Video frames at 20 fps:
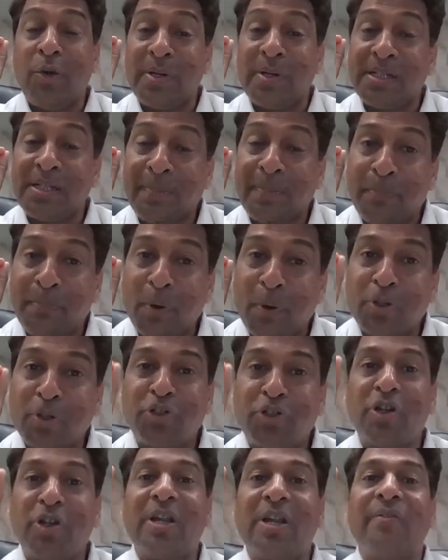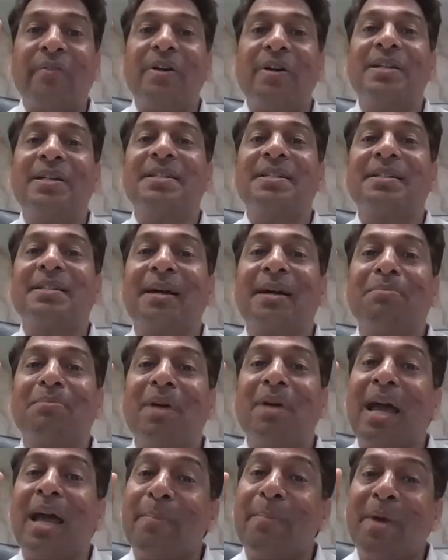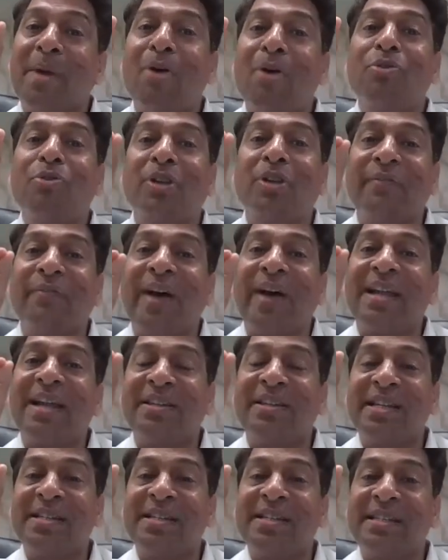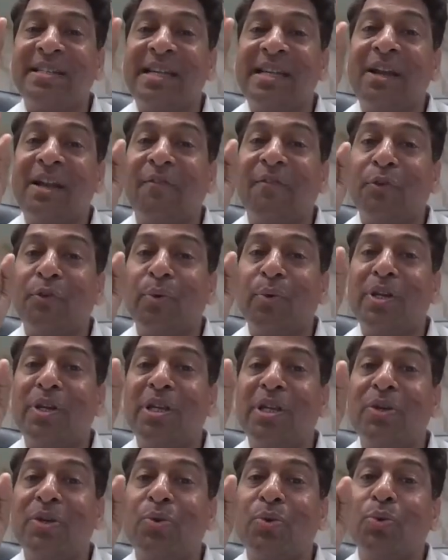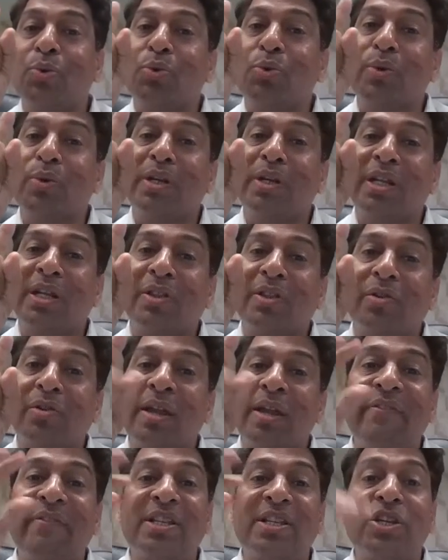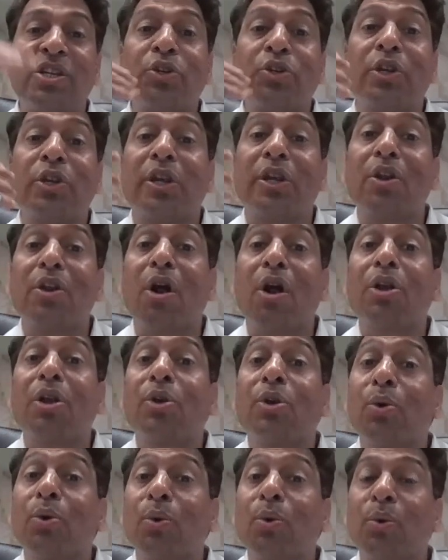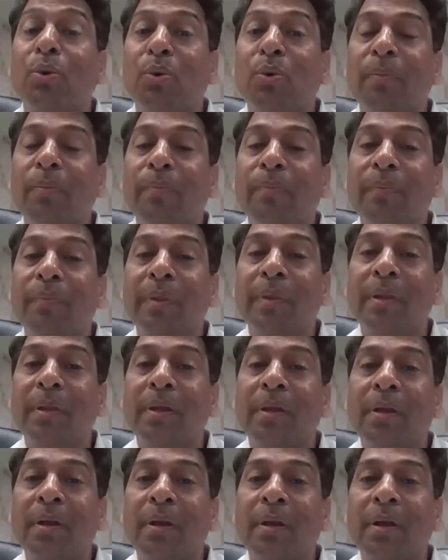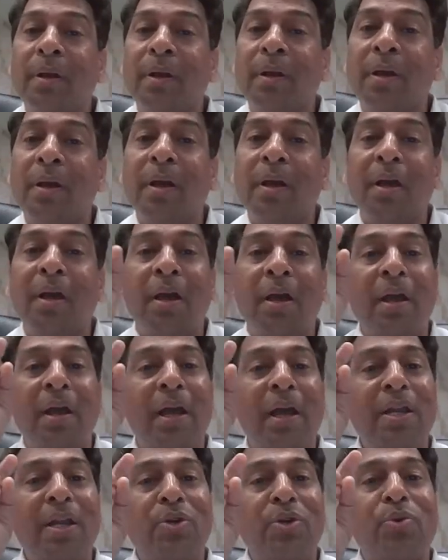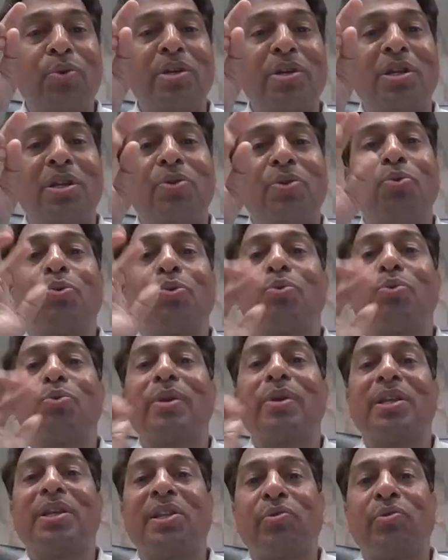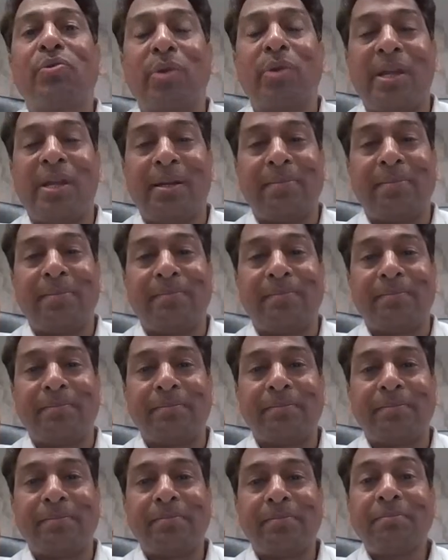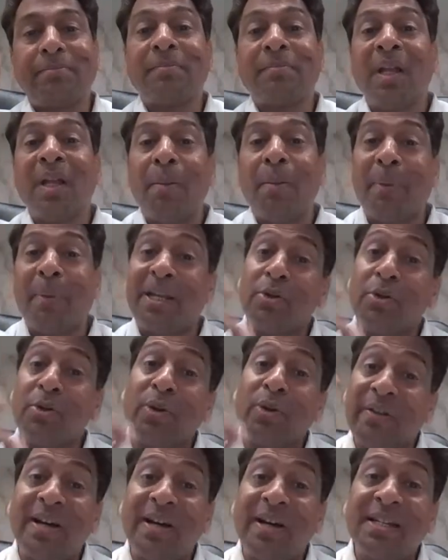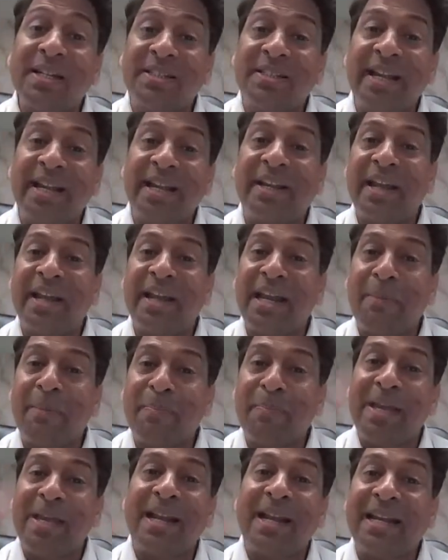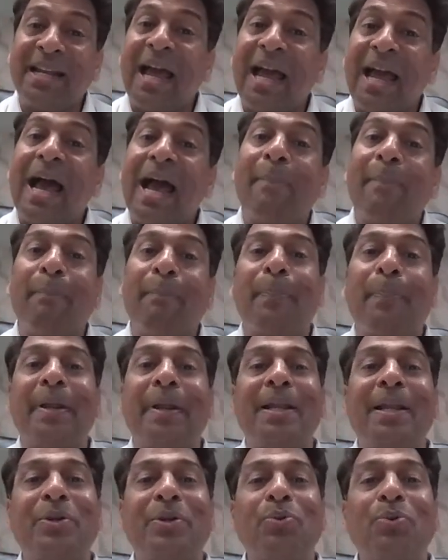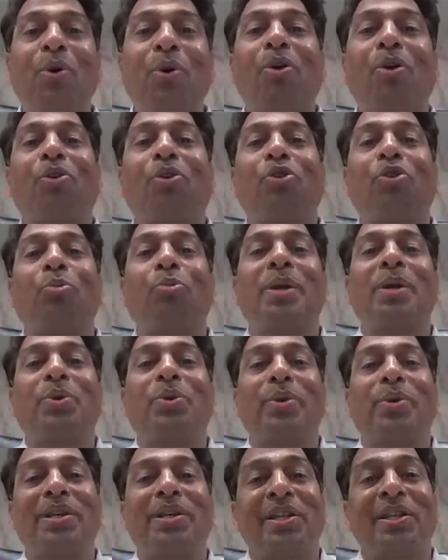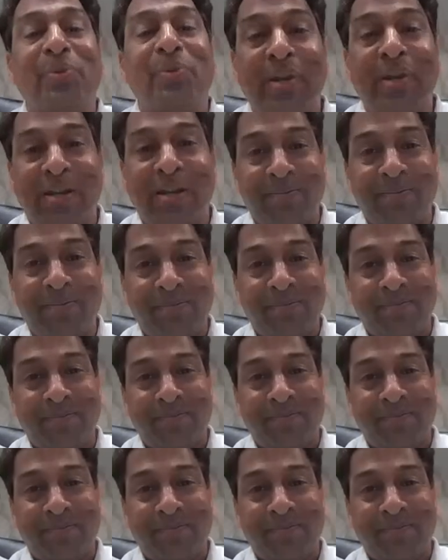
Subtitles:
We're supposed to reverse some amount of ITC of 22-23, which you did not do in 22-23. But you reversed it in a period April to October 23.